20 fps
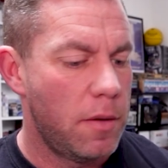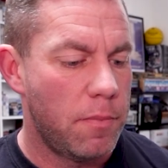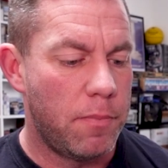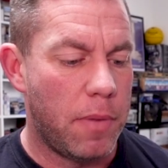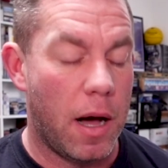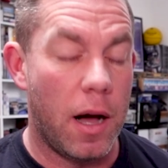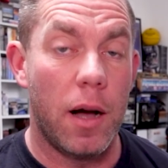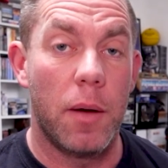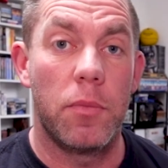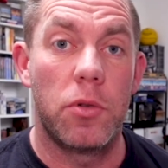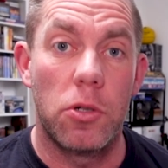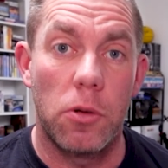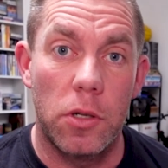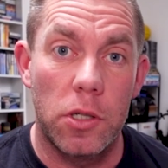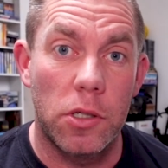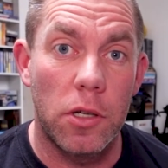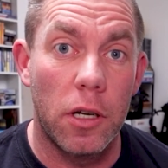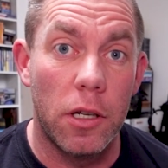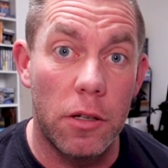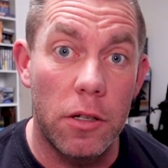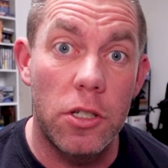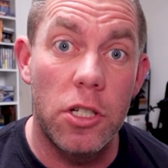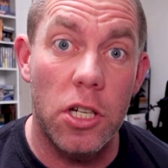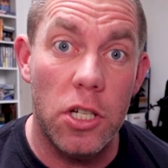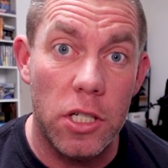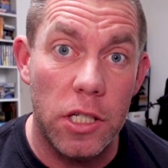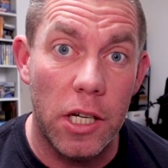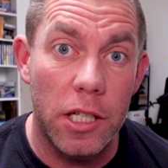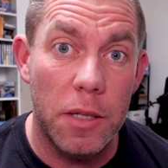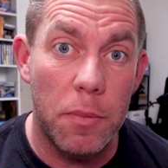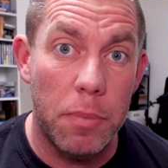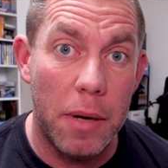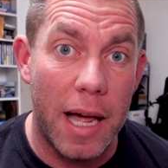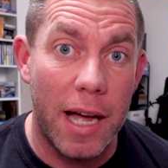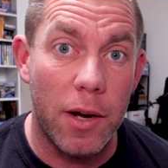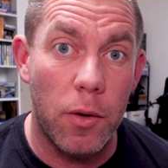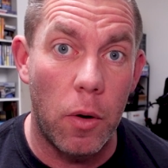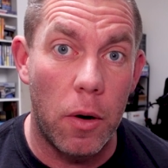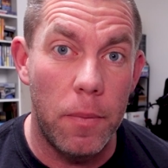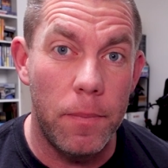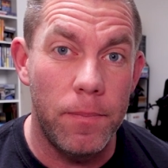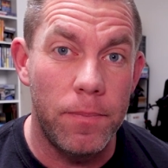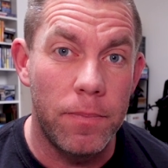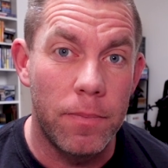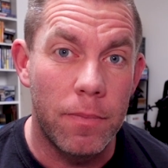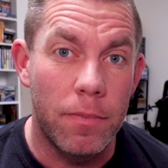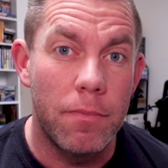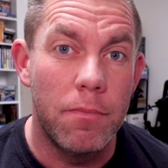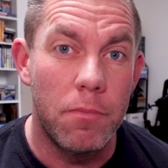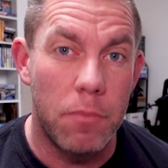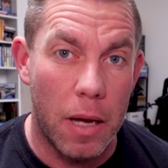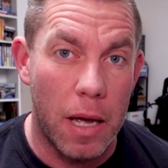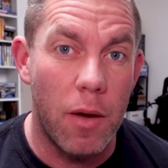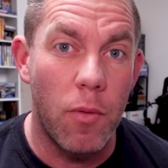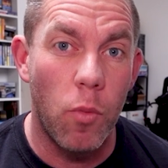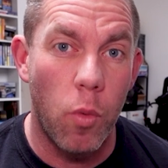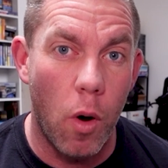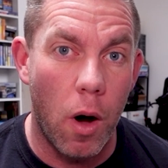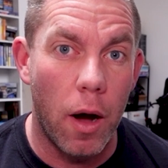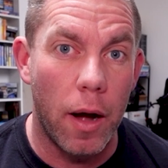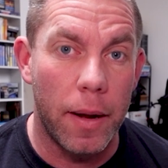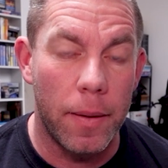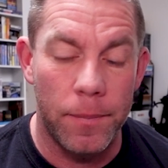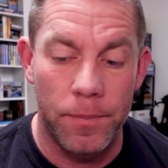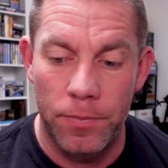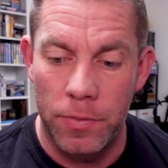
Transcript: but I'm sure it's going to look just like the black one, but in white.